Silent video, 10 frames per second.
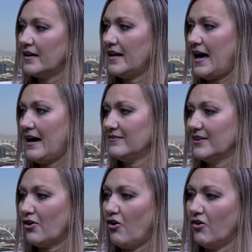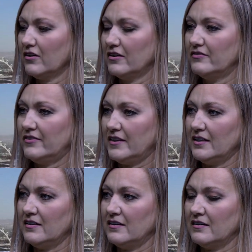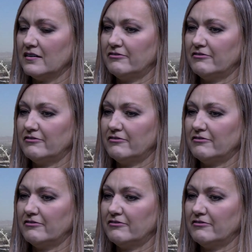then having all of the